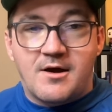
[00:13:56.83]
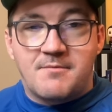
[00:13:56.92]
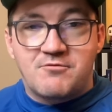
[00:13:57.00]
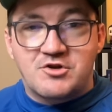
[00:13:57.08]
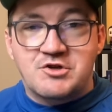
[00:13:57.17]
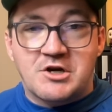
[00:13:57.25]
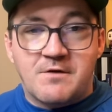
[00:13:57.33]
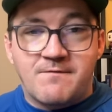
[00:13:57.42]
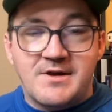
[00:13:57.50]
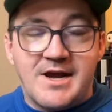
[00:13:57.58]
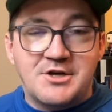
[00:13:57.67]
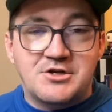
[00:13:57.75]
restricted
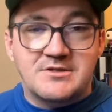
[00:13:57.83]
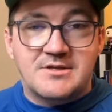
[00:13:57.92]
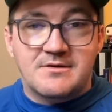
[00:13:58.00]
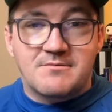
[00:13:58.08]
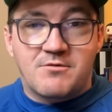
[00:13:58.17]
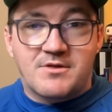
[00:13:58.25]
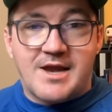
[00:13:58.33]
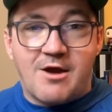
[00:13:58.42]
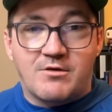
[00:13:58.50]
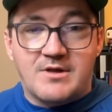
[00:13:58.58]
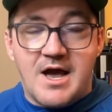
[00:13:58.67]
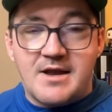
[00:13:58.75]
free agents with
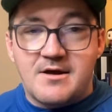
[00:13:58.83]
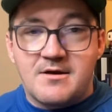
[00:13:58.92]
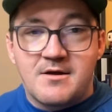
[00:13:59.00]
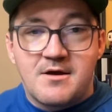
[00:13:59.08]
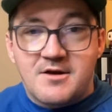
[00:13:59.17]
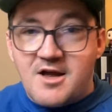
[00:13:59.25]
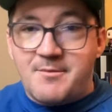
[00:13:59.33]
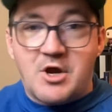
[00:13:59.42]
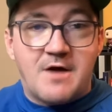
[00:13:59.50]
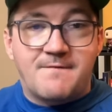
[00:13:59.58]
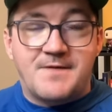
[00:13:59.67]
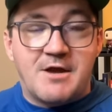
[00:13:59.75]
Carolina, coming
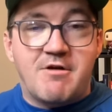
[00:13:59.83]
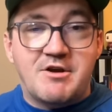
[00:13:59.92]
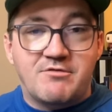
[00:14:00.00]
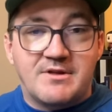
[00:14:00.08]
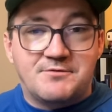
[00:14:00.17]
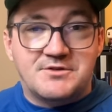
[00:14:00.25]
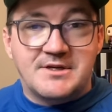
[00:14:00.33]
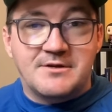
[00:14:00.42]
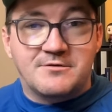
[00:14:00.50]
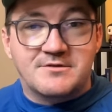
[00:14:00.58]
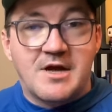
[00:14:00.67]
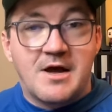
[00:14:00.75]
off of their entry-level deals,